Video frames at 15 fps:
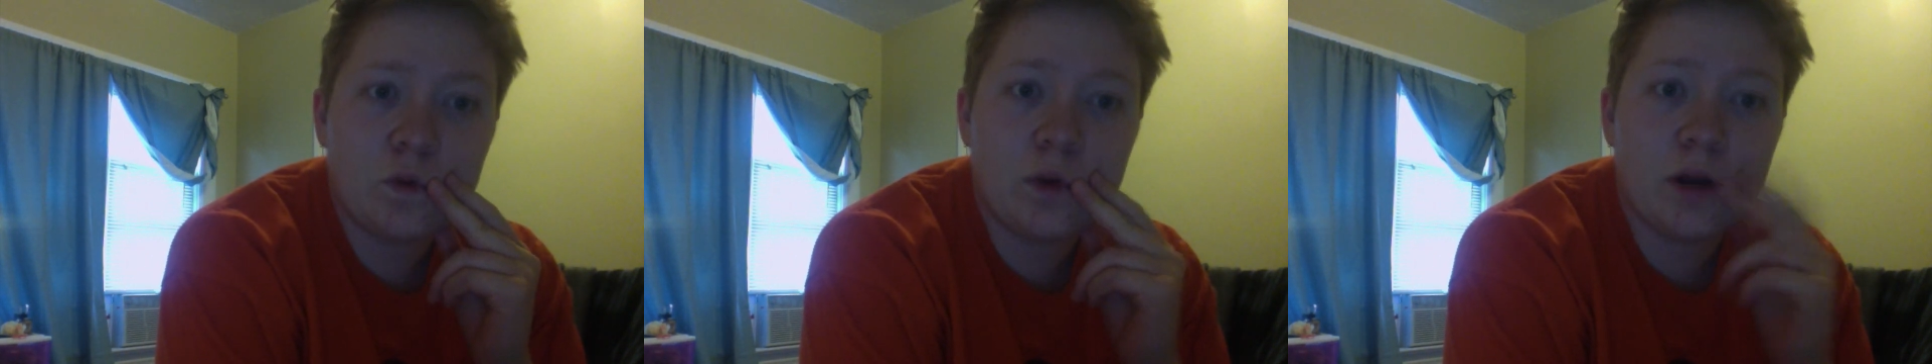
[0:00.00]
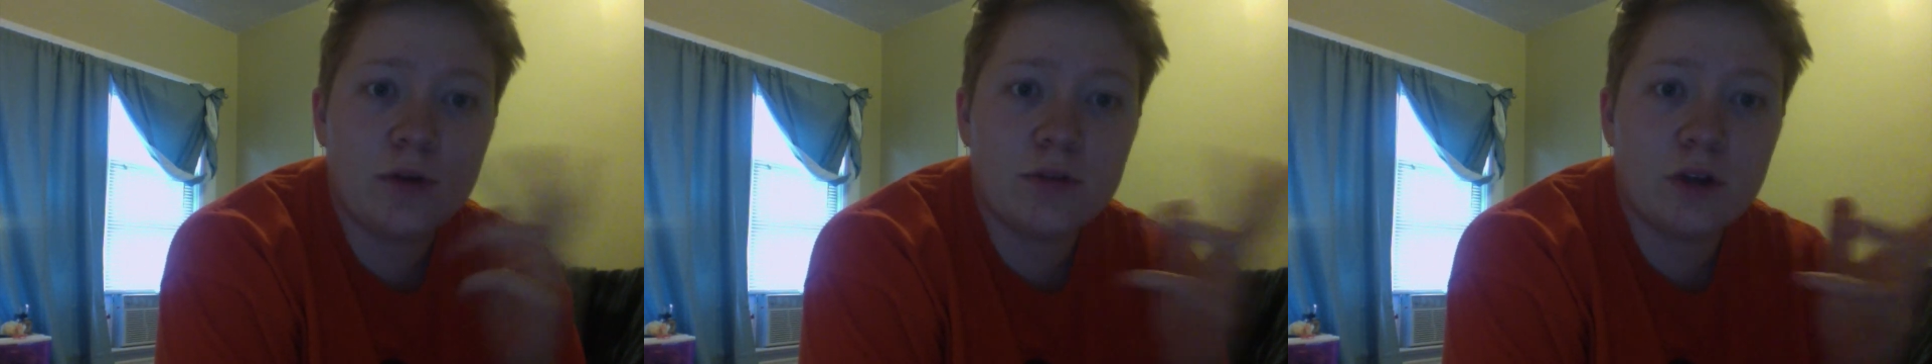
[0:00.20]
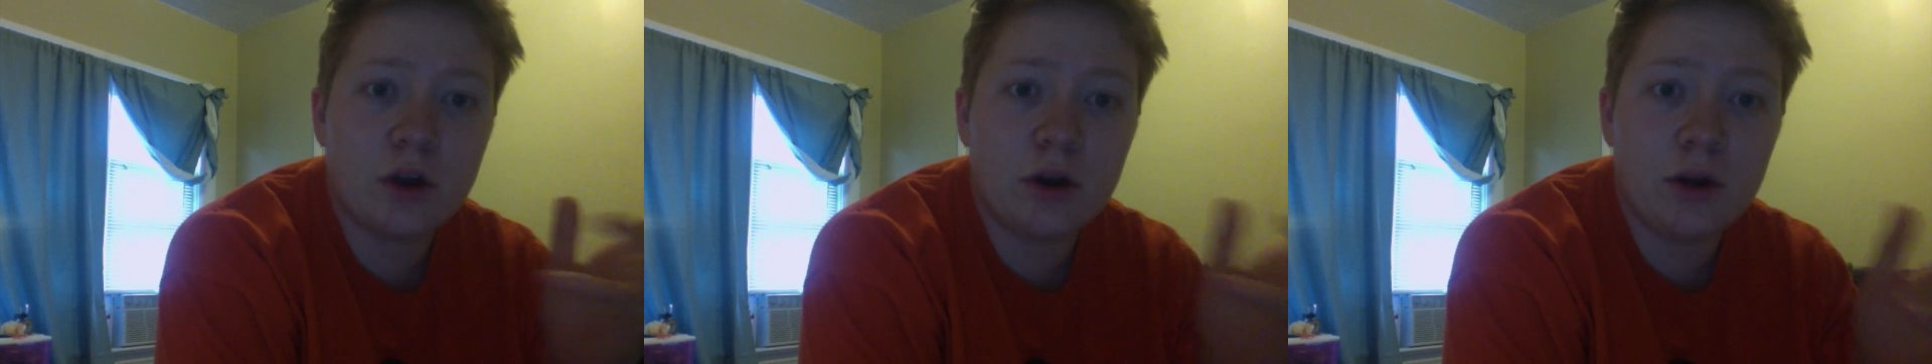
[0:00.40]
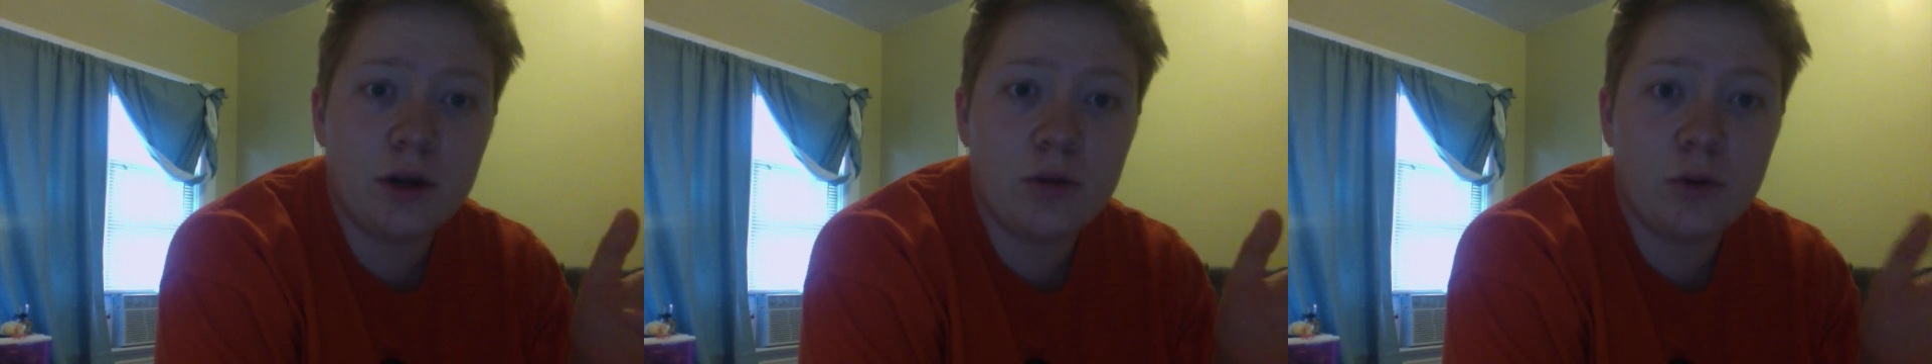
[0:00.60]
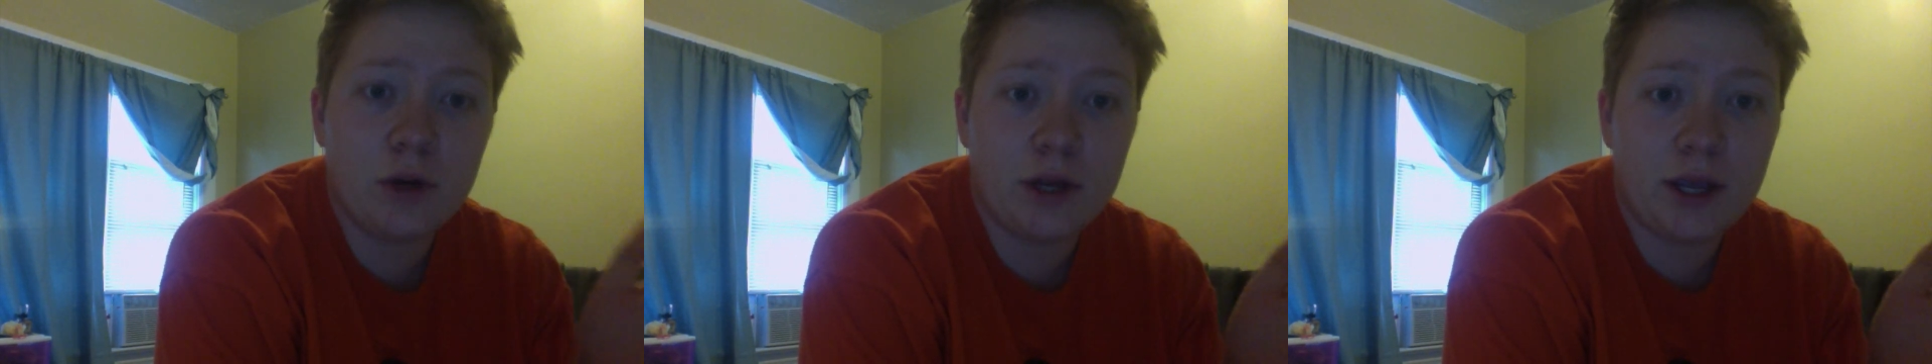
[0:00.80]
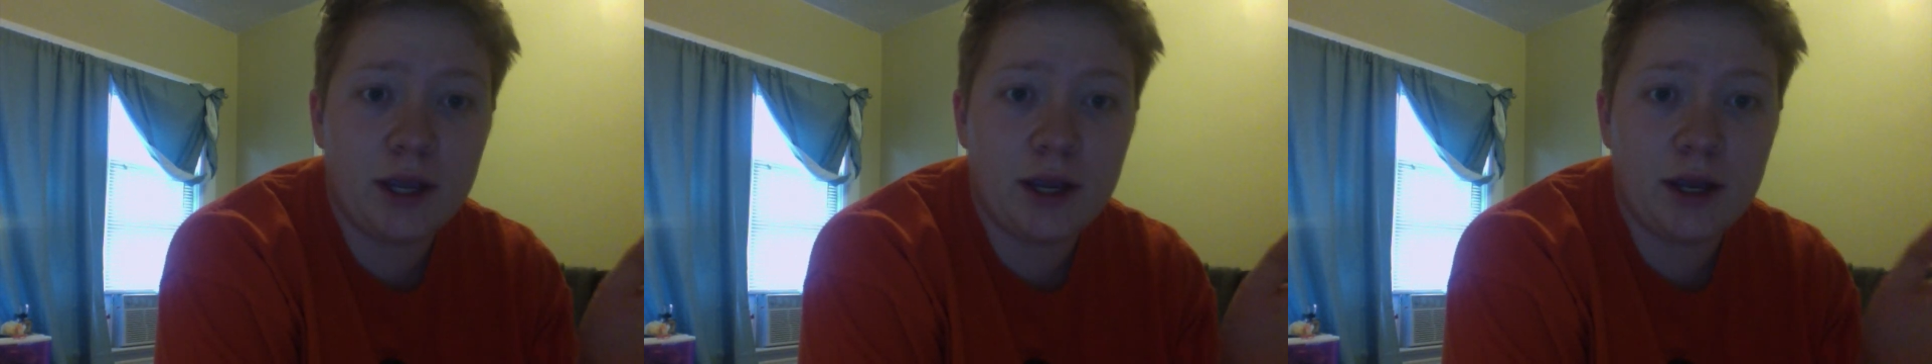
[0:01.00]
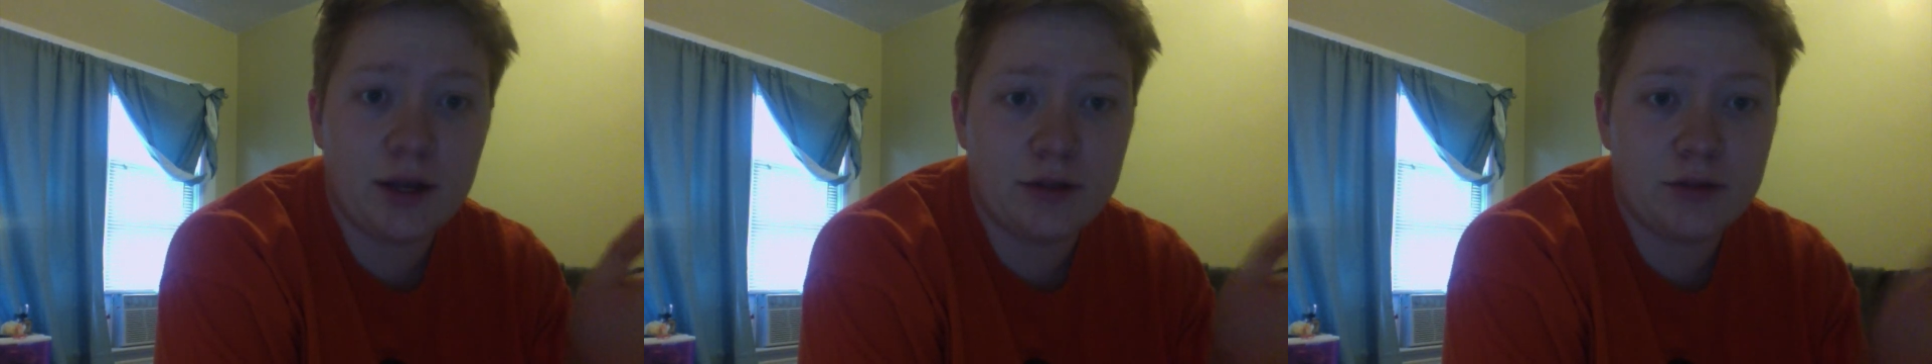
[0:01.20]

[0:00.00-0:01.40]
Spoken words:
I was already working as a